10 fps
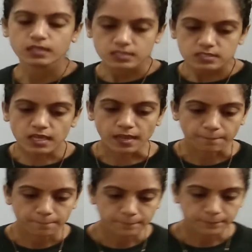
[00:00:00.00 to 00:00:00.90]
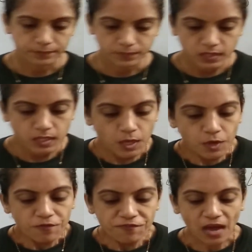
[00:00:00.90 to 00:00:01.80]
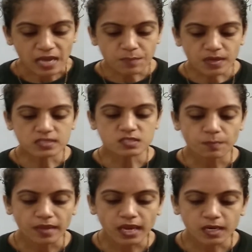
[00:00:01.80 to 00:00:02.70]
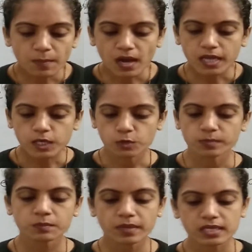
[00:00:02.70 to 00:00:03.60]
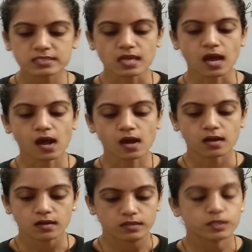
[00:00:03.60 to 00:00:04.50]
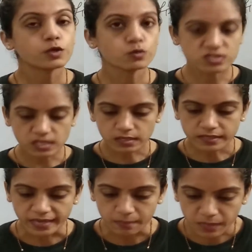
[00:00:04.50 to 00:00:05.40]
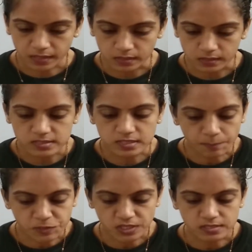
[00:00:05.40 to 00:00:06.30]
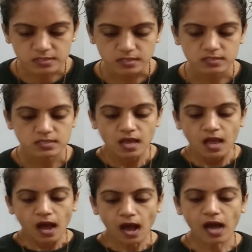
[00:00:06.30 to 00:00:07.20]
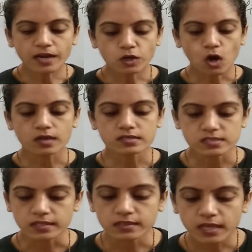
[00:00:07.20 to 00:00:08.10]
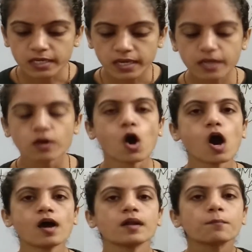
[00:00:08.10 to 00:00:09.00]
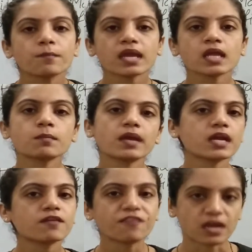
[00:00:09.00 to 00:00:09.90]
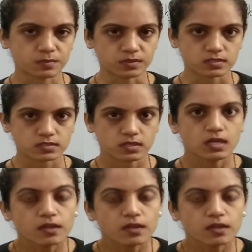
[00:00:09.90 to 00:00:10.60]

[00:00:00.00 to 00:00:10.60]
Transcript: See, fibers made by human beings are using chemical substances are called synthetic or man-made fibers.